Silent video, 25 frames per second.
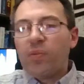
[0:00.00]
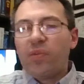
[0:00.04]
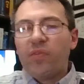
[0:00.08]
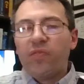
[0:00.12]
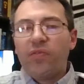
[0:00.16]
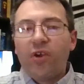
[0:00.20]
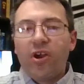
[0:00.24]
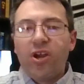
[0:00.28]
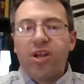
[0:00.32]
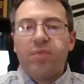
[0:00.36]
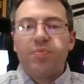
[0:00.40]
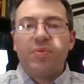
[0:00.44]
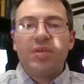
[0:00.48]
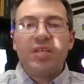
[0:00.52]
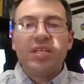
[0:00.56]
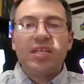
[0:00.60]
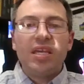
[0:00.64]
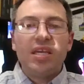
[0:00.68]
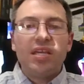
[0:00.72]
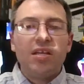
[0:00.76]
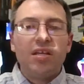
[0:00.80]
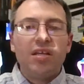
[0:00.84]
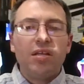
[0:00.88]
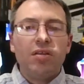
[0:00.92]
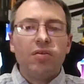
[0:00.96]
you right from the
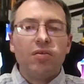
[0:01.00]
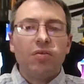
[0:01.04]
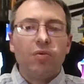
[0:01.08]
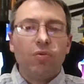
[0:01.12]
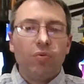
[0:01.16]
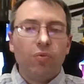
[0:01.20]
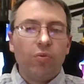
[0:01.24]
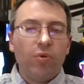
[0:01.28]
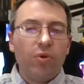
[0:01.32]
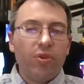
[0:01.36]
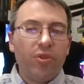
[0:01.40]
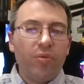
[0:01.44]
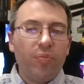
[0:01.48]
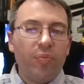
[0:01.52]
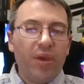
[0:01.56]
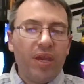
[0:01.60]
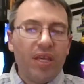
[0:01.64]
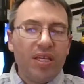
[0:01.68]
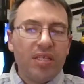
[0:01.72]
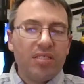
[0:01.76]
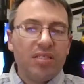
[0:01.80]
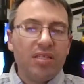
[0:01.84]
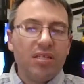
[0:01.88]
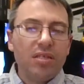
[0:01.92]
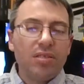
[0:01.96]
very beginning
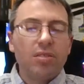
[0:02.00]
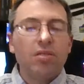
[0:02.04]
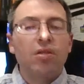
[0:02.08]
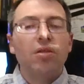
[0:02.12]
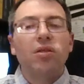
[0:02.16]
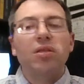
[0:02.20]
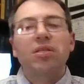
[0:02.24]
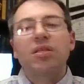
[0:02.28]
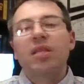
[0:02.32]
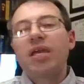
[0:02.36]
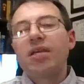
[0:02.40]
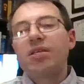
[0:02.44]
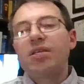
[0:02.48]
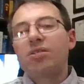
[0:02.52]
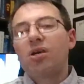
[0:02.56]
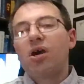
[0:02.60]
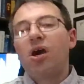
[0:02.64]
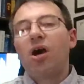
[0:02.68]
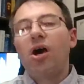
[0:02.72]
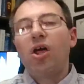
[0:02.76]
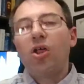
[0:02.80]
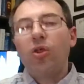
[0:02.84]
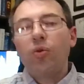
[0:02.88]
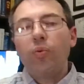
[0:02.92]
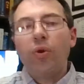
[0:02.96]
with the basics and
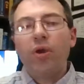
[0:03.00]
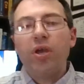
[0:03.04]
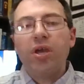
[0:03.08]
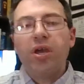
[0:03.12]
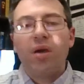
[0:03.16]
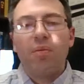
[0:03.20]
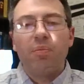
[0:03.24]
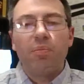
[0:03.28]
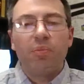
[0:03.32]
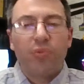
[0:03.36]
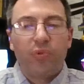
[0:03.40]
takes you all the